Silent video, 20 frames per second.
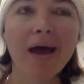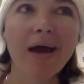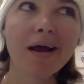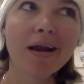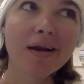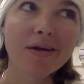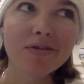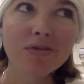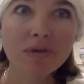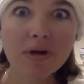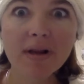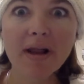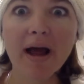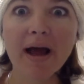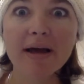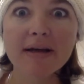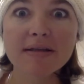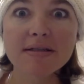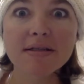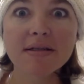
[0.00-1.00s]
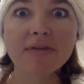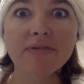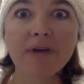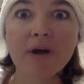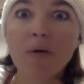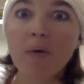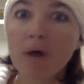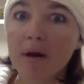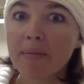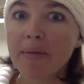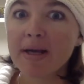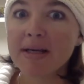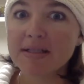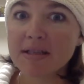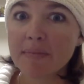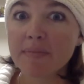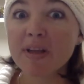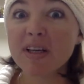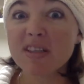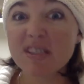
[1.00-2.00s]
And I've realized that if I want to make
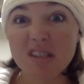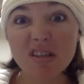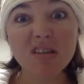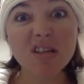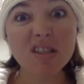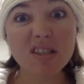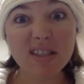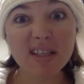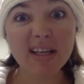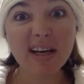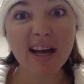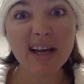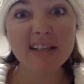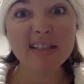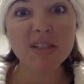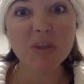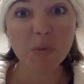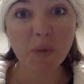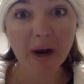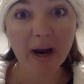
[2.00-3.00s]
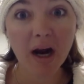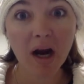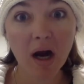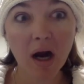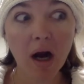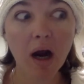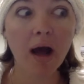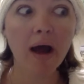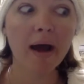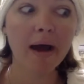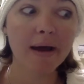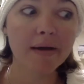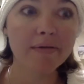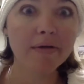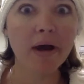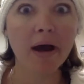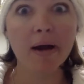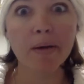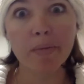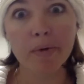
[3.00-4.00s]
something seriously nice to wear,
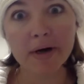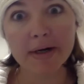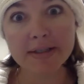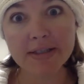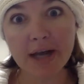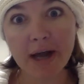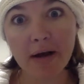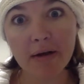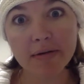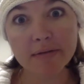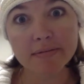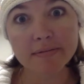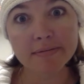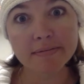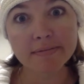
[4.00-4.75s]
I've got to branch out.